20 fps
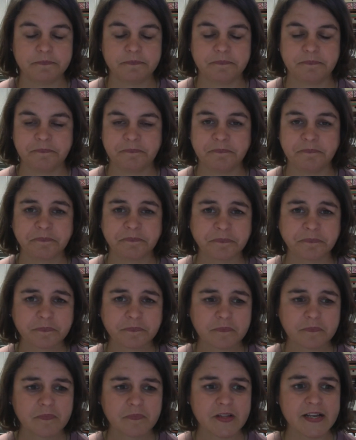
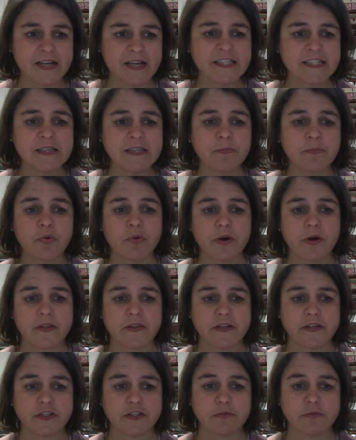It's important
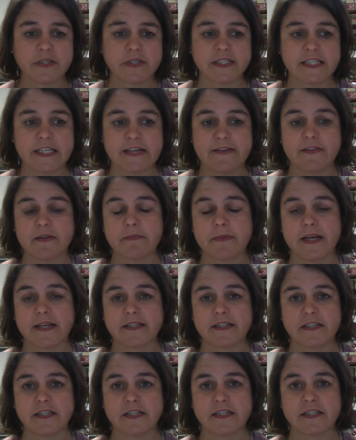that you receive the
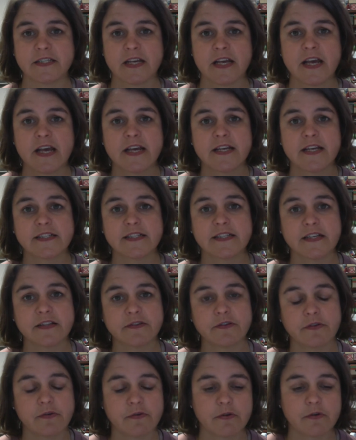messages sent
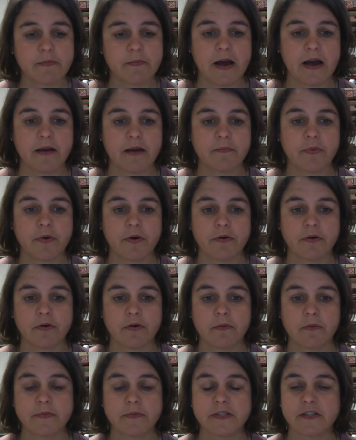through the Remind
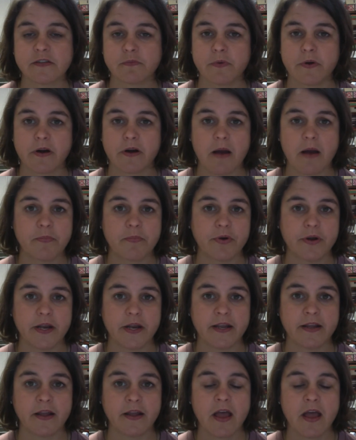program, since we're not
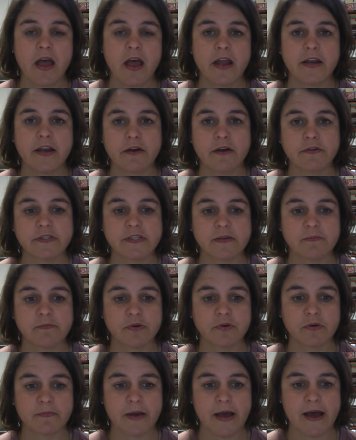putting notes in
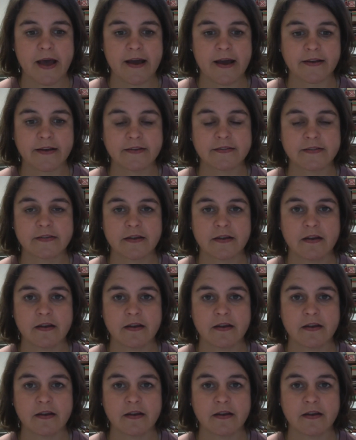book bags